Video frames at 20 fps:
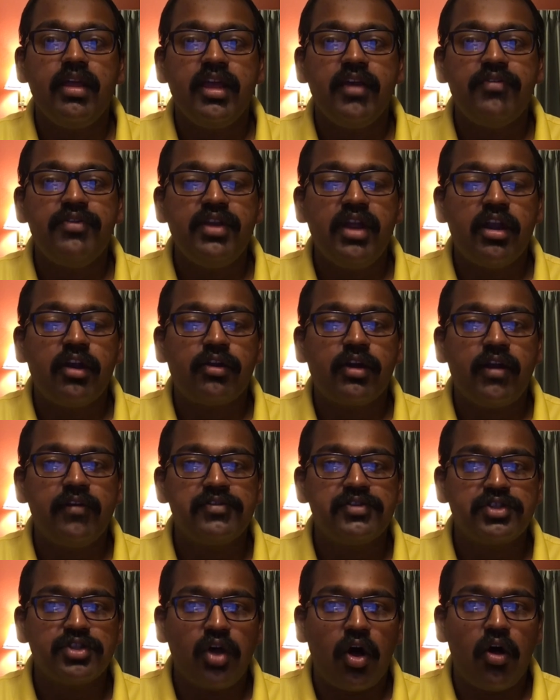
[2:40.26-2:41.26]
If the aircraft
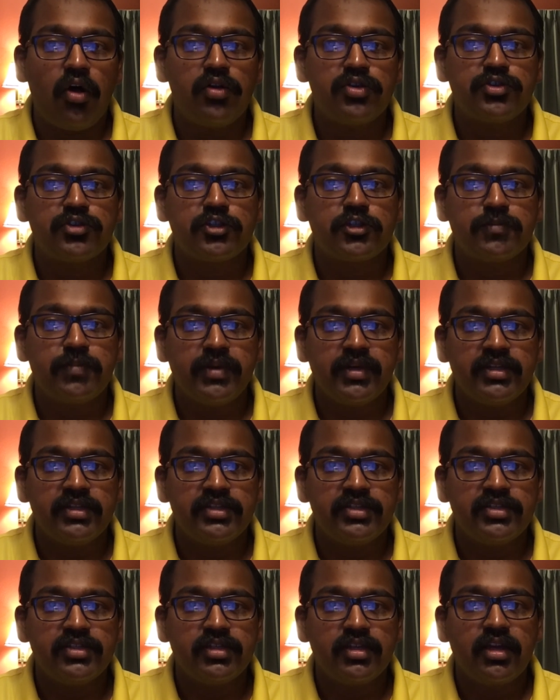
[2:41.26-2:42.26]
stalls or
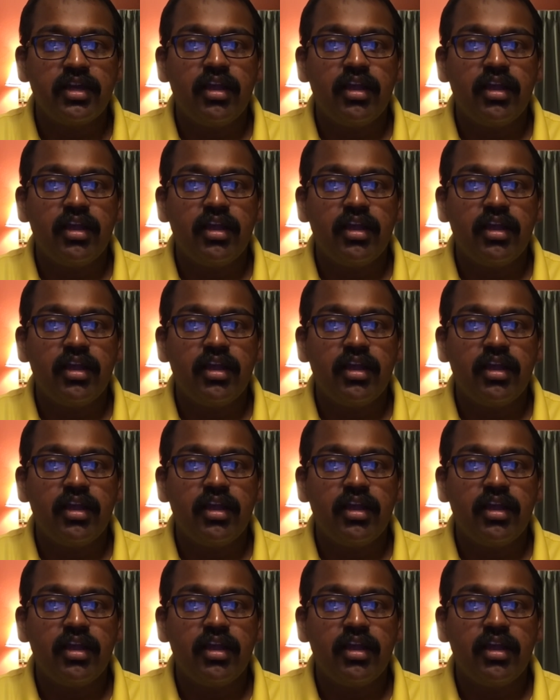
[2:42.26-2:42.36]
spins,